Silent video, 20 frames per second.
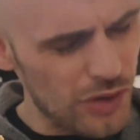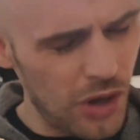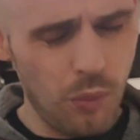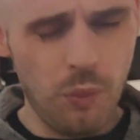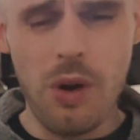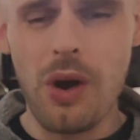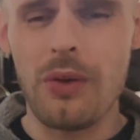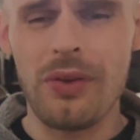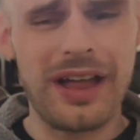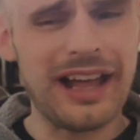
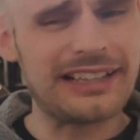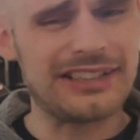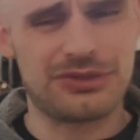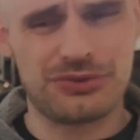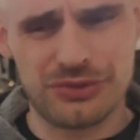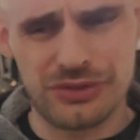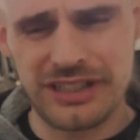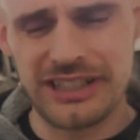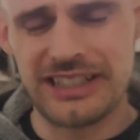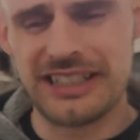Whoa, that's
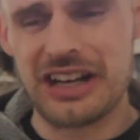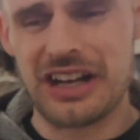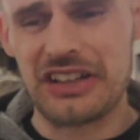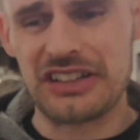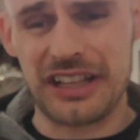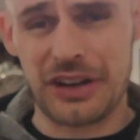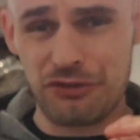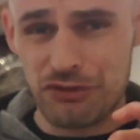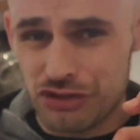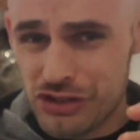really nice.
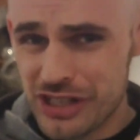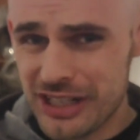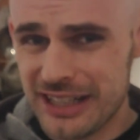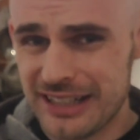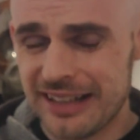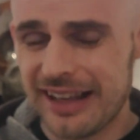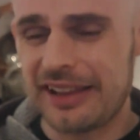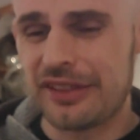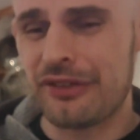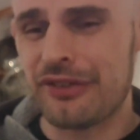I really
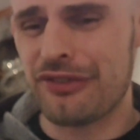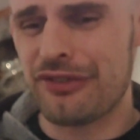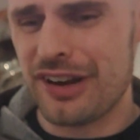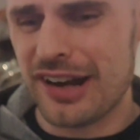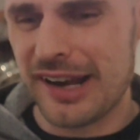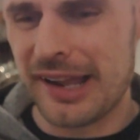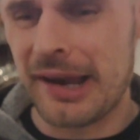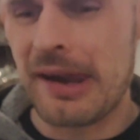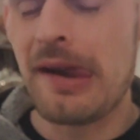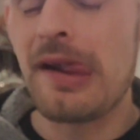like the
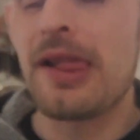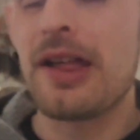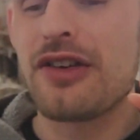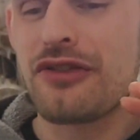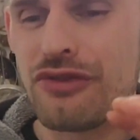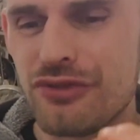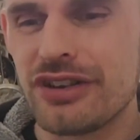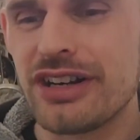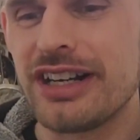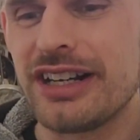filling.
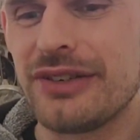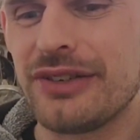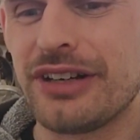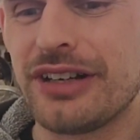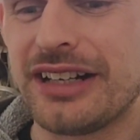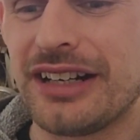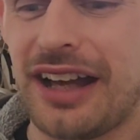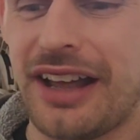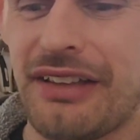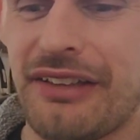Really,
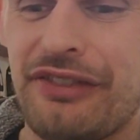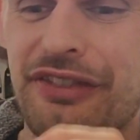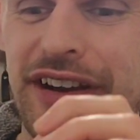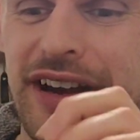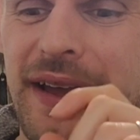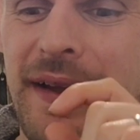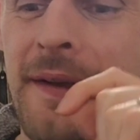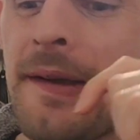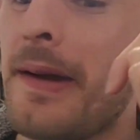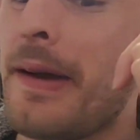really like the
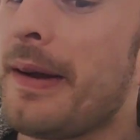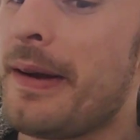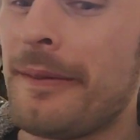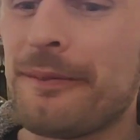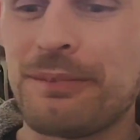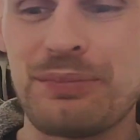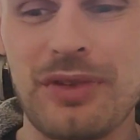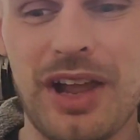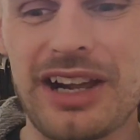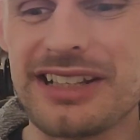filling.
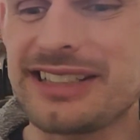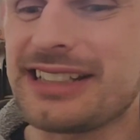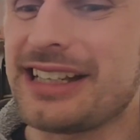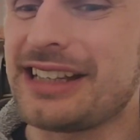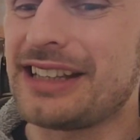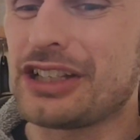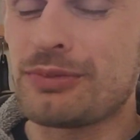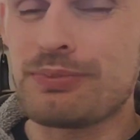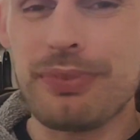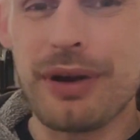Like I said,
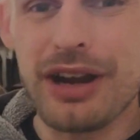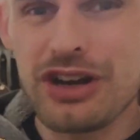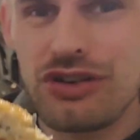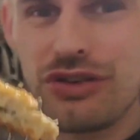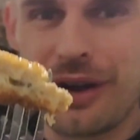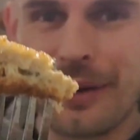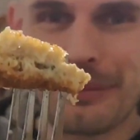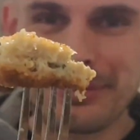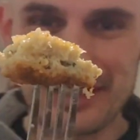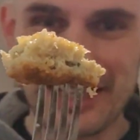the
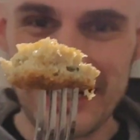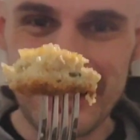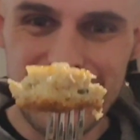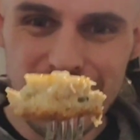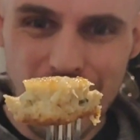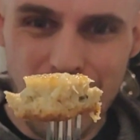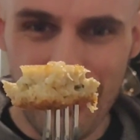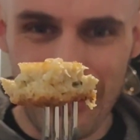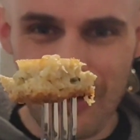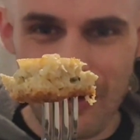breadcrumbs, they
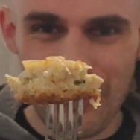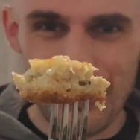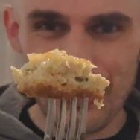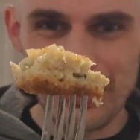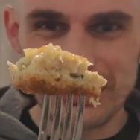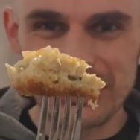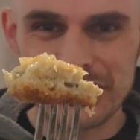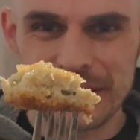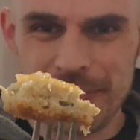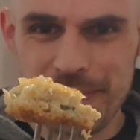look
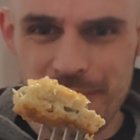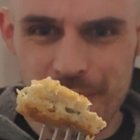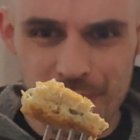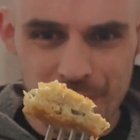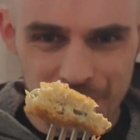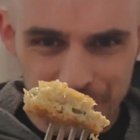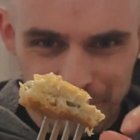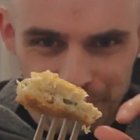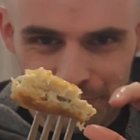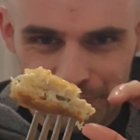awesome.
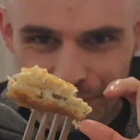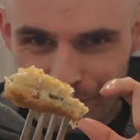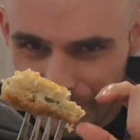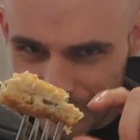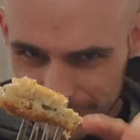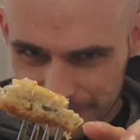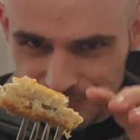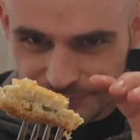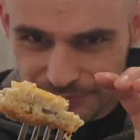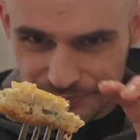
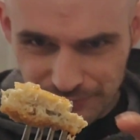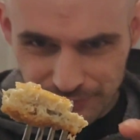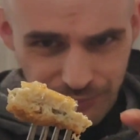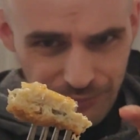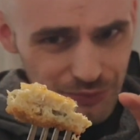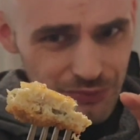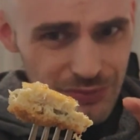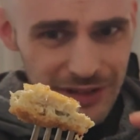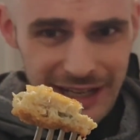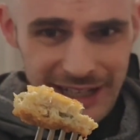
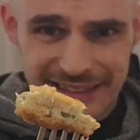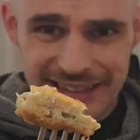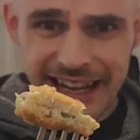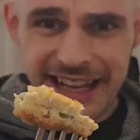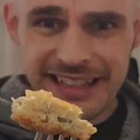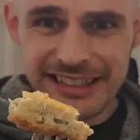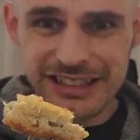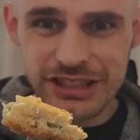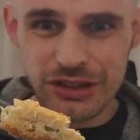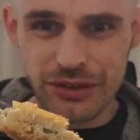It
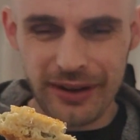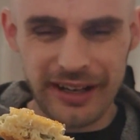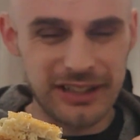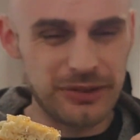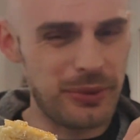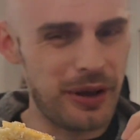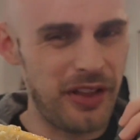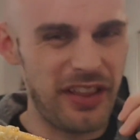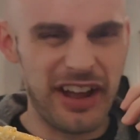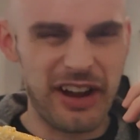tastes great as
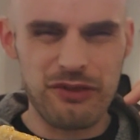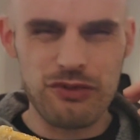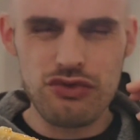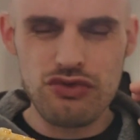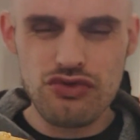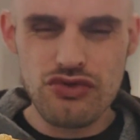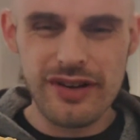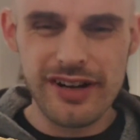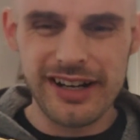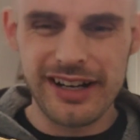well. They're
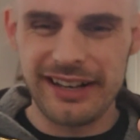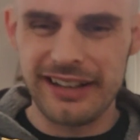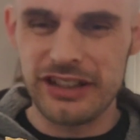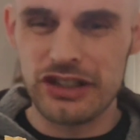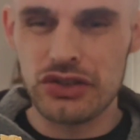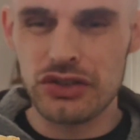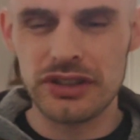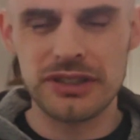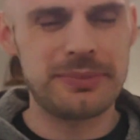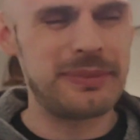really
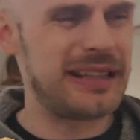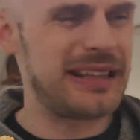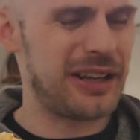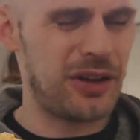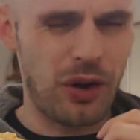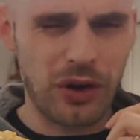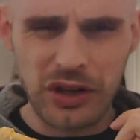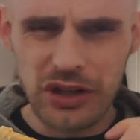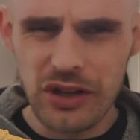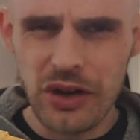crispy. They've
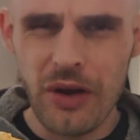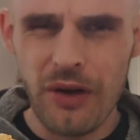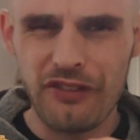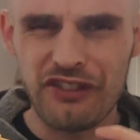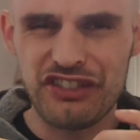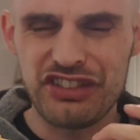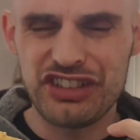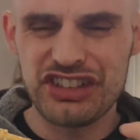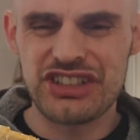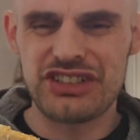got a lot
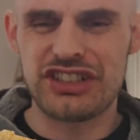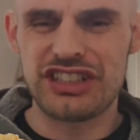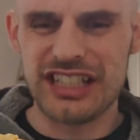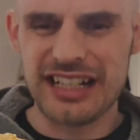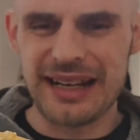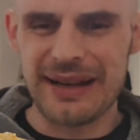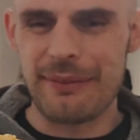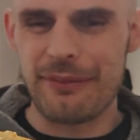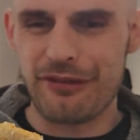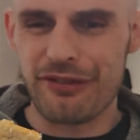of
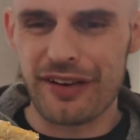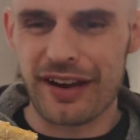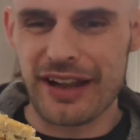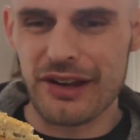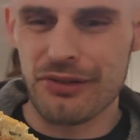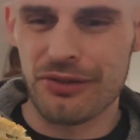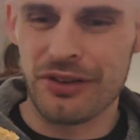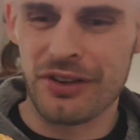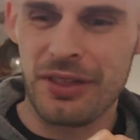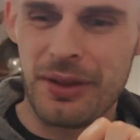deep
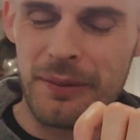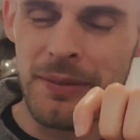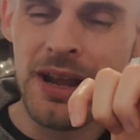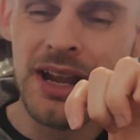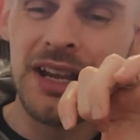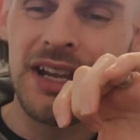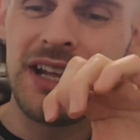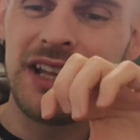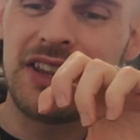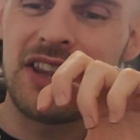flavour in them.
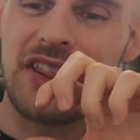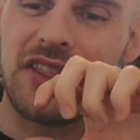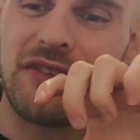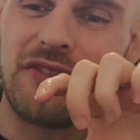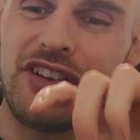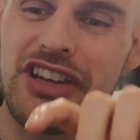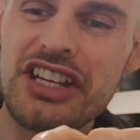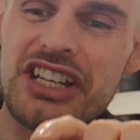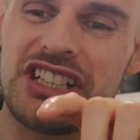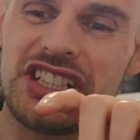Then the
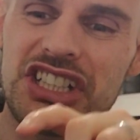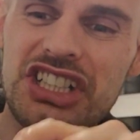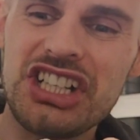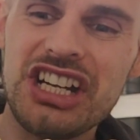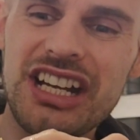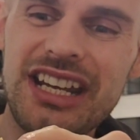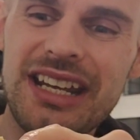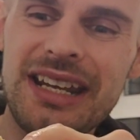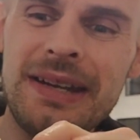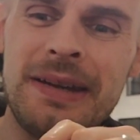vegan
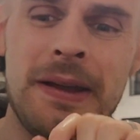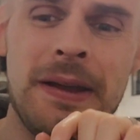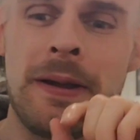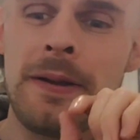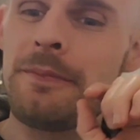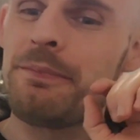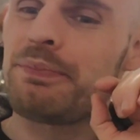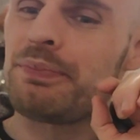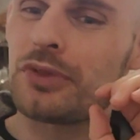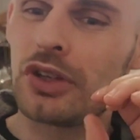chicken,
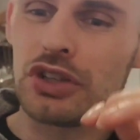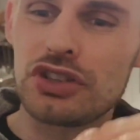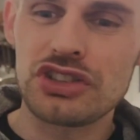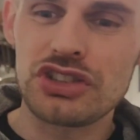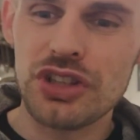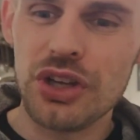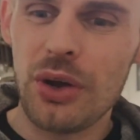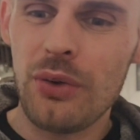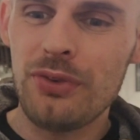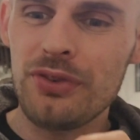
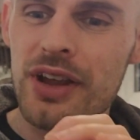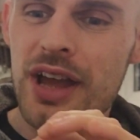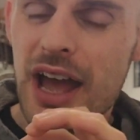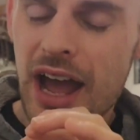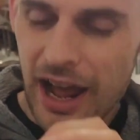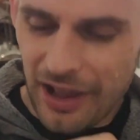soft.